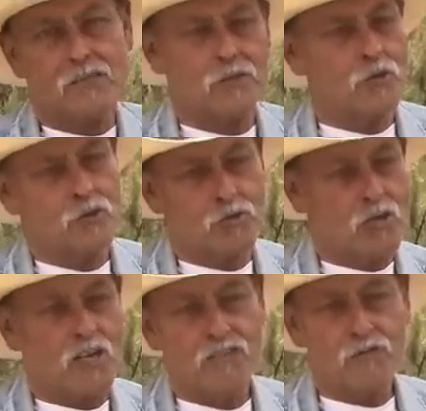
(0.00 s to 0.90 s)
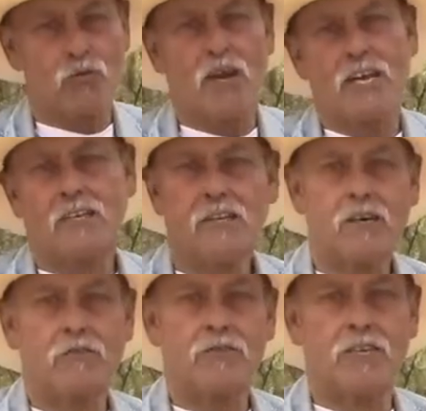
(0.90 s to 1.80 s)
to go to the left or right
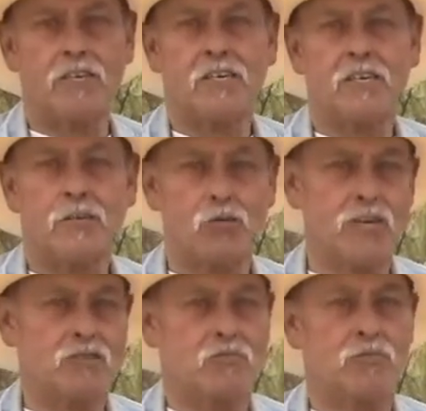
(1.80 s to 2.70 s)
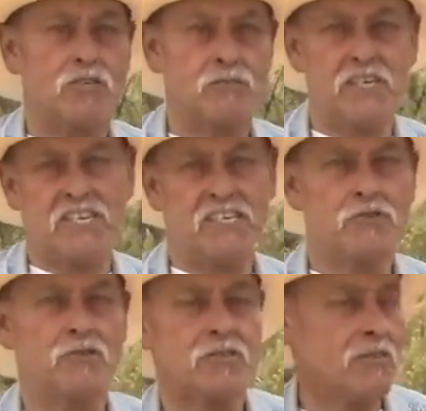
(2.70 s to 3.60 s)
of the otherwise would be the main
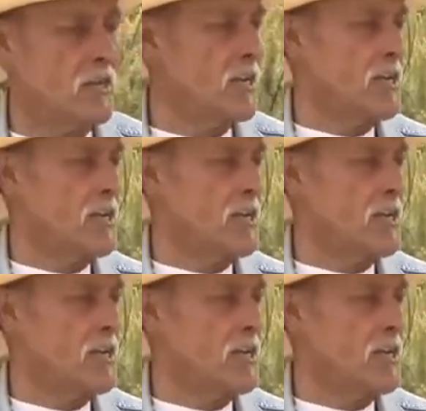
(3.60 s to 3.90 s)
entrance.